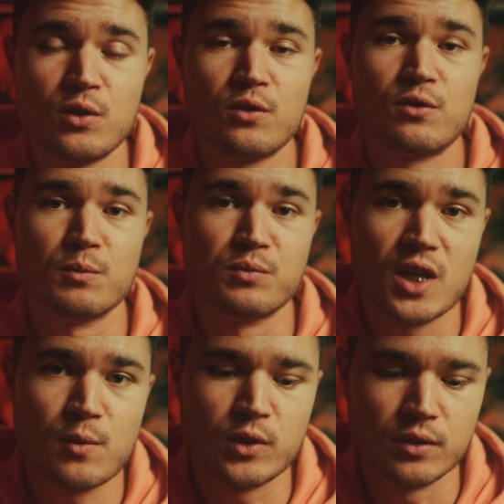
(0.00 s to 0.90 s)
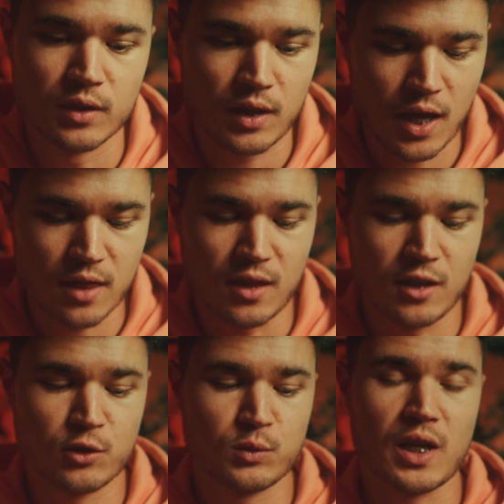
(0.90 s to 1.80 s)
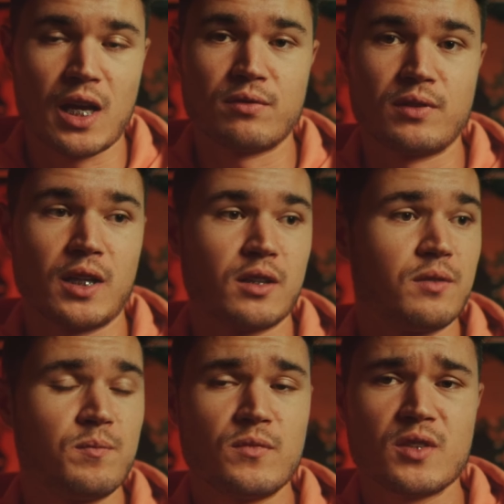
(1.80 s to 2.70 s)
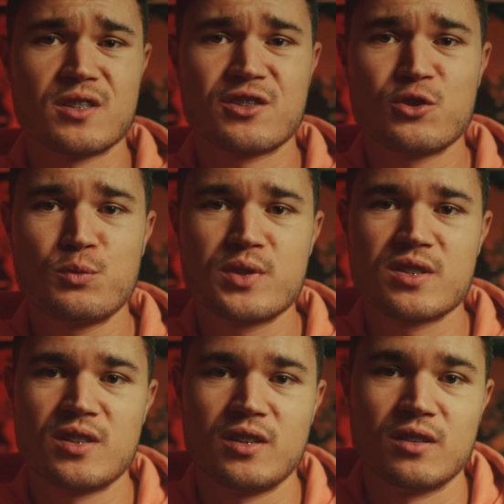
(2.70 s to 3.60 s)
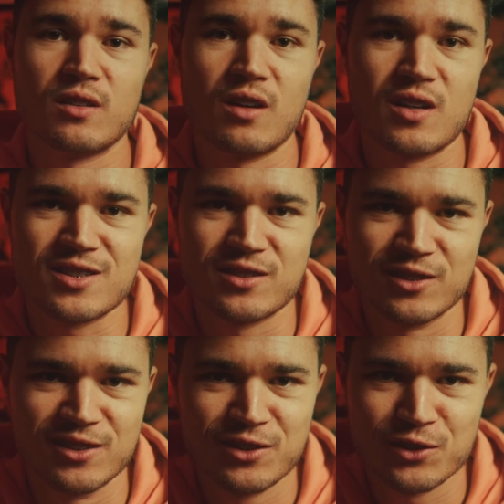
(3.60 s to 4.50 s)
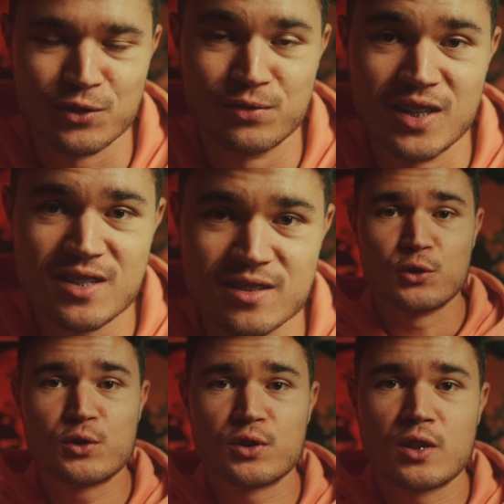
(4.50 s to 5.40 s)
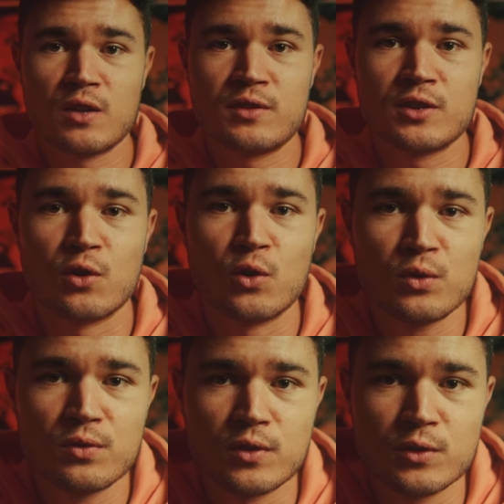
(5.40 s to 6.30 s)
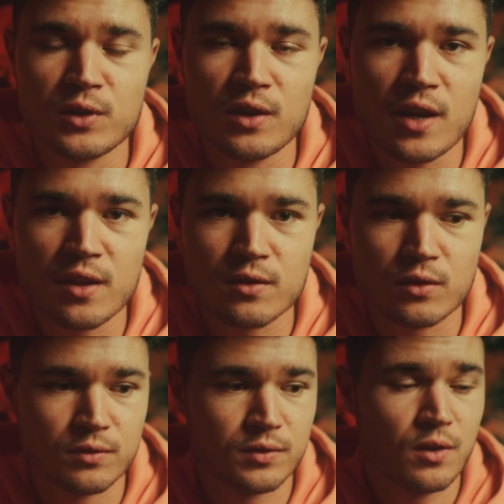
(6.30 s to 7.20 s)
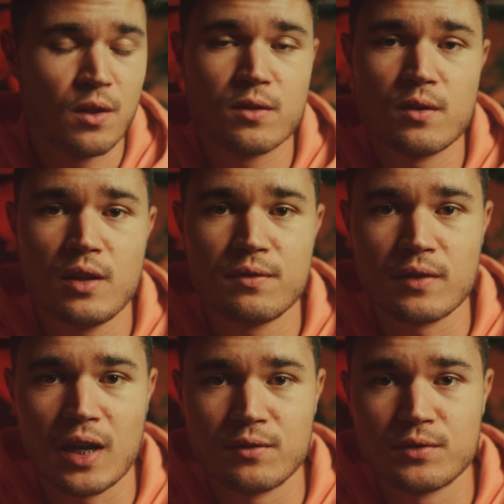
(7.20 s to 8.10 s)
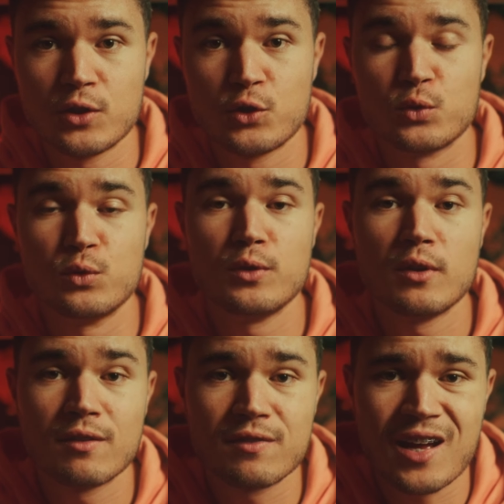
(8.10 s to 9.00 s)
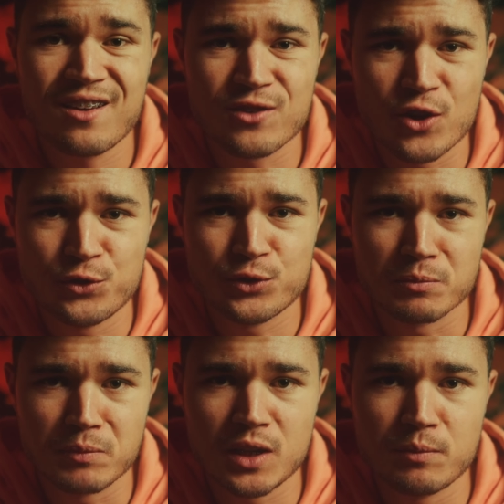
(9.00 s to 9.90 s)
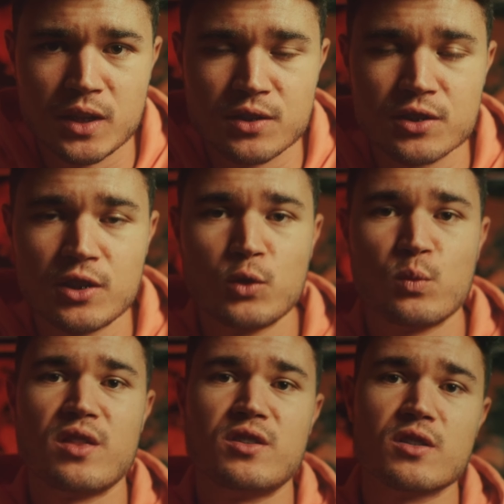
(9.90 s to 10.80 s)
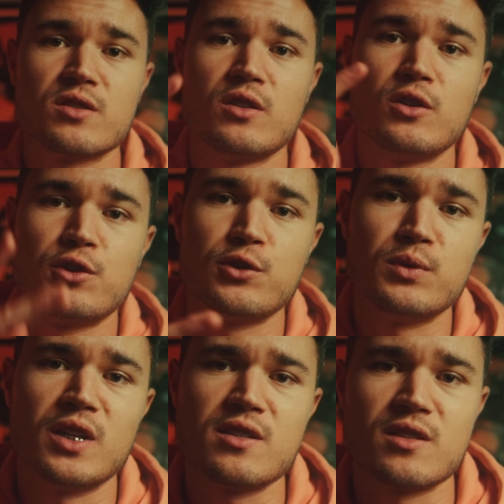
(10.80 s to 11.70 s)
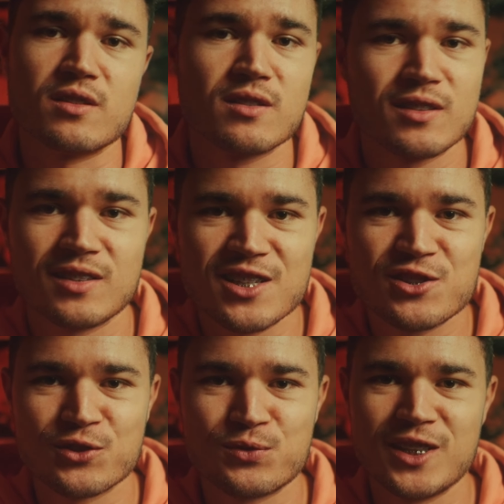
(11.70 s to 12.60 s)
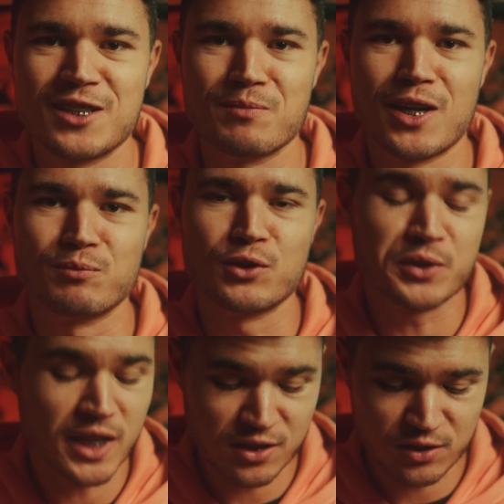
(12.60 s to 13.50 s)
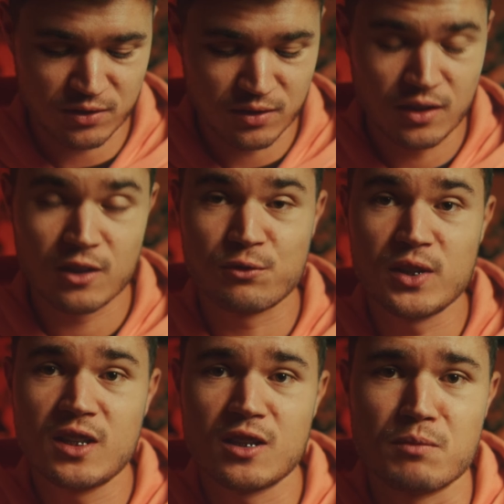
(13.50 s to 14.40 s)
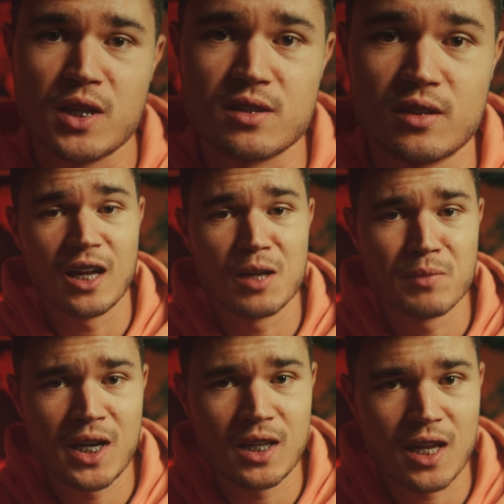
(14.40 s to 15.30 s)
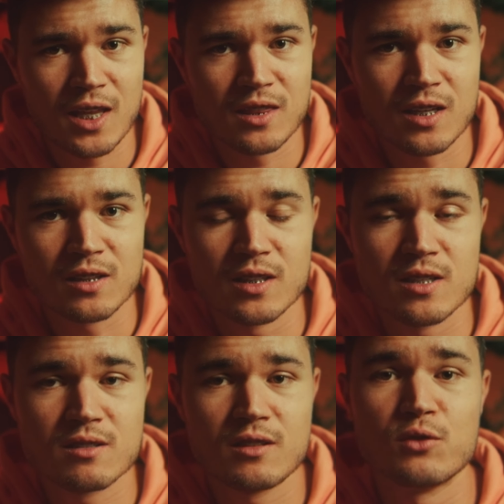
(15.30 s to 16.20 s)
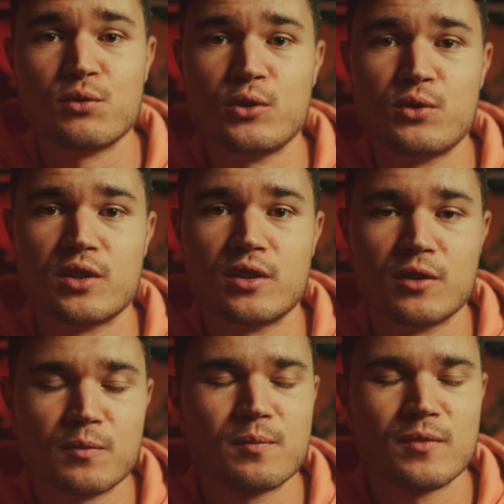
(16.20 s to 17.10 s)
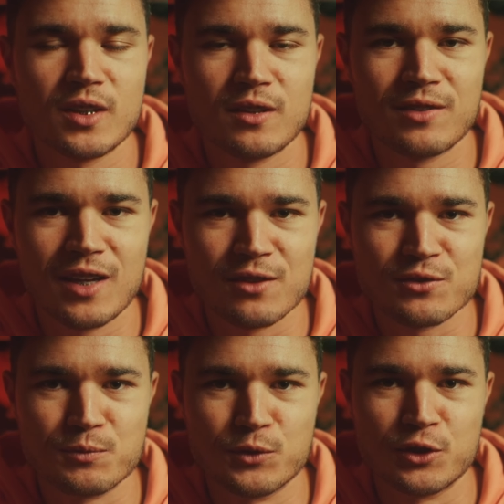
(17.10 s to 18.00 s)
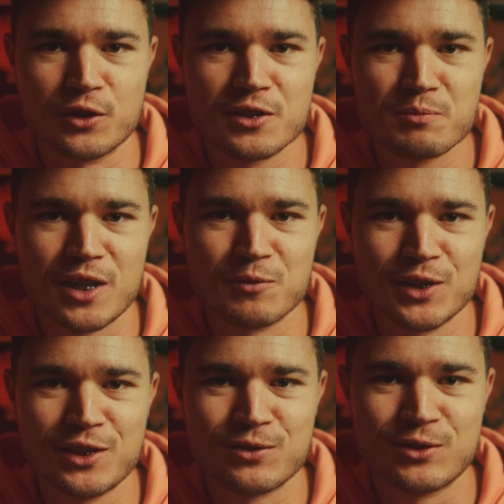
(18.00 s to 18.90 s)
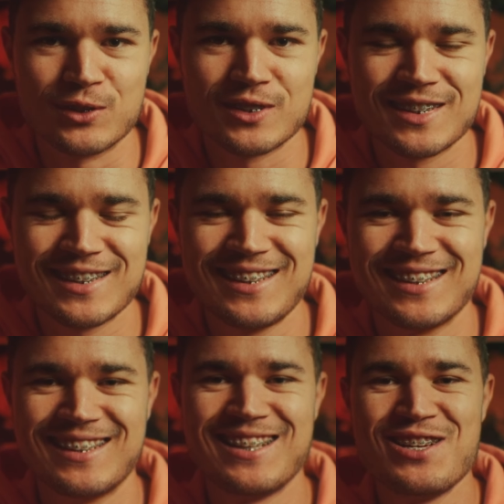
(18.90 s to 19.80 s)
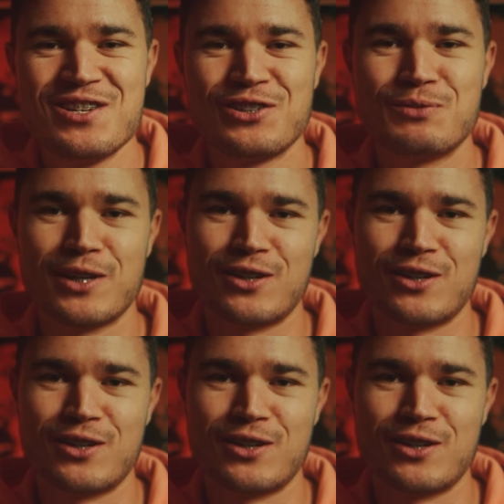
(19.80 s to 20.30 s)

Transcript: from Tamron, and then you would have like a super sick arsenal of lenses. You could cover the whole focal length of 35 to 500mm with just 2 lenses. That's just freaking mind-blowing and just freaking amazing. I might add that lens in the future, if I have some more spare money of course, to my